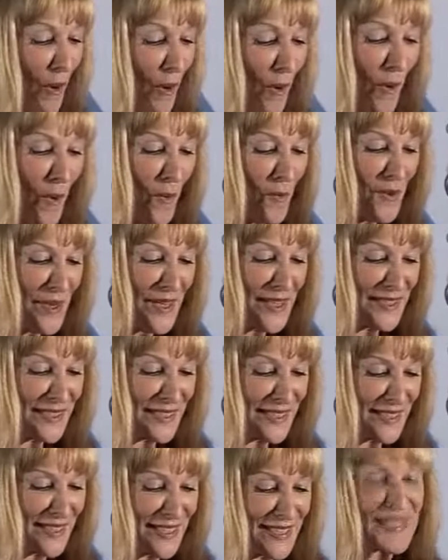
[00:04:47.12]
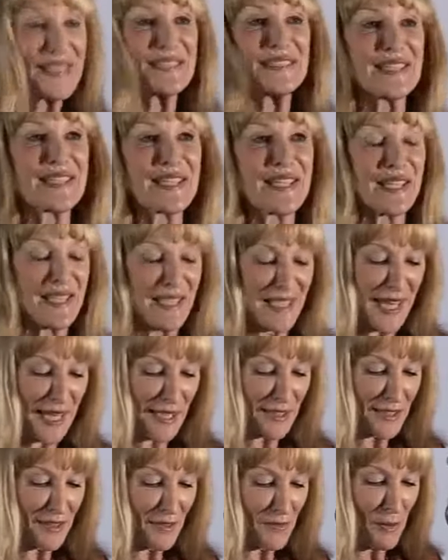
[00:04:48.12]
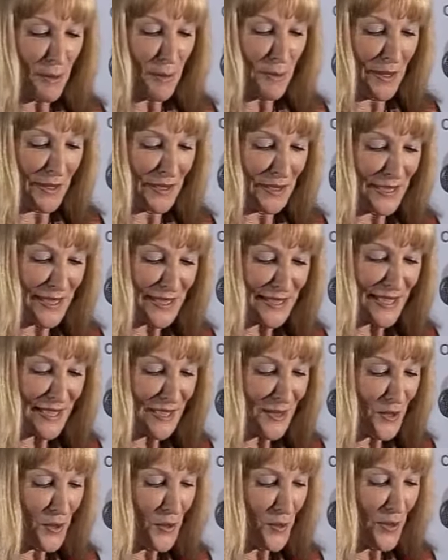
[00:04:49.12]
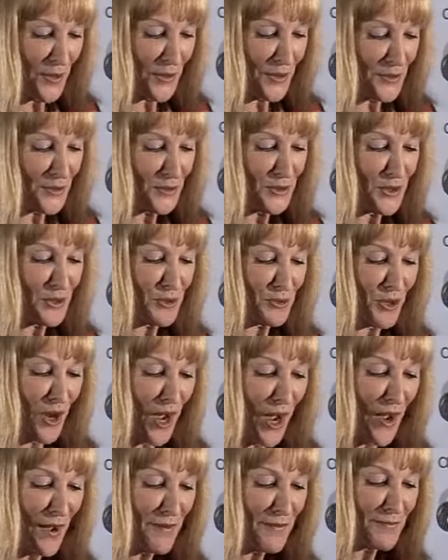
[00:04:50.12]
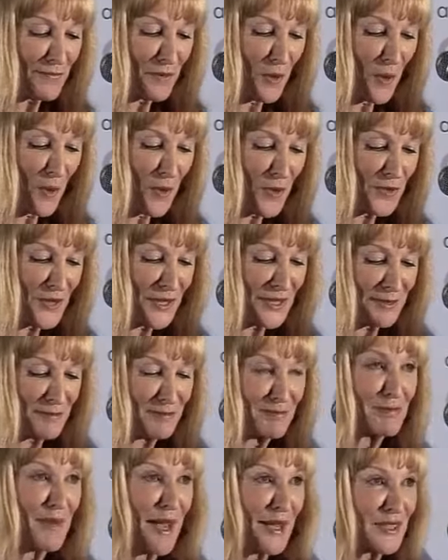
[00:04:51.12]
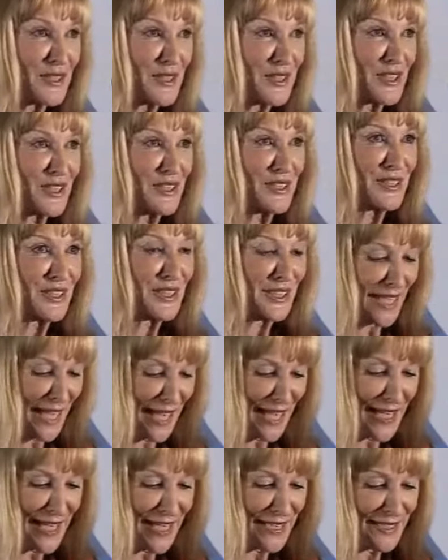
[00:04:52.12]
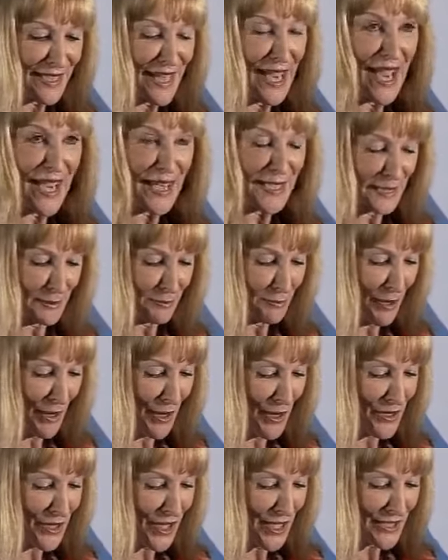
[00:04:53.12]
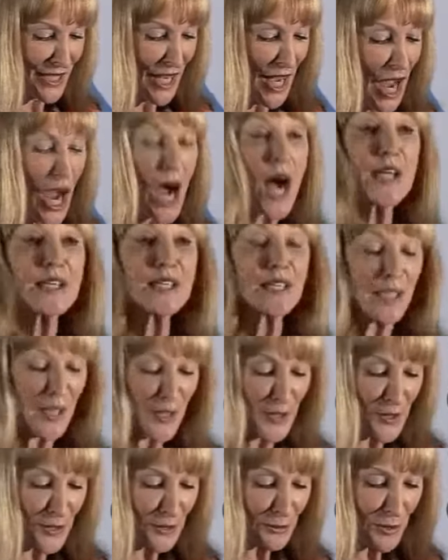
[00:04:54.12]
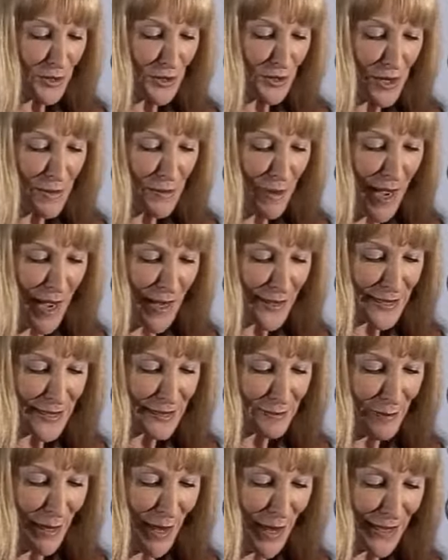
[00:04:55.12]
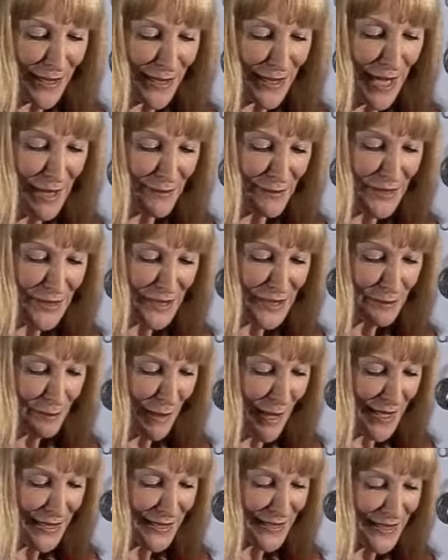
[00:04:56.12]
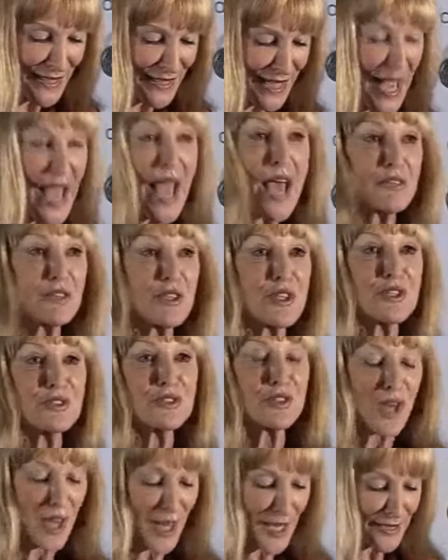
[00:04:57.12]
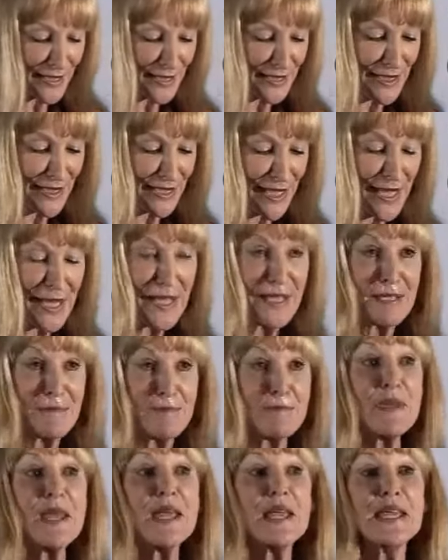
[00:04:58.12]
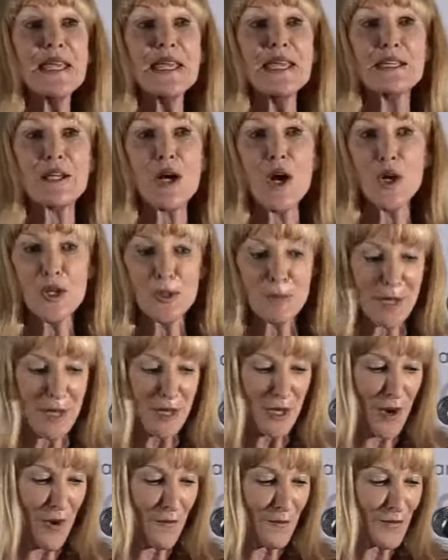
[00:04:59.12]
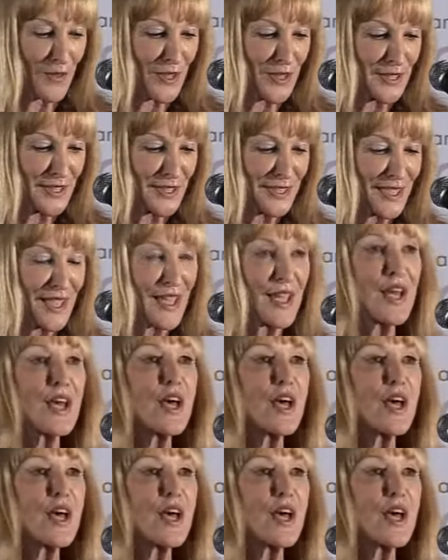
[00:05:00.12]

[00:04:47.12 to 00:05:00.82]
All we need is the collective political will to drive forward this much delayed ACE project. I close with the remarks by Kevin Spacey at the United Kingdom Economy Conference.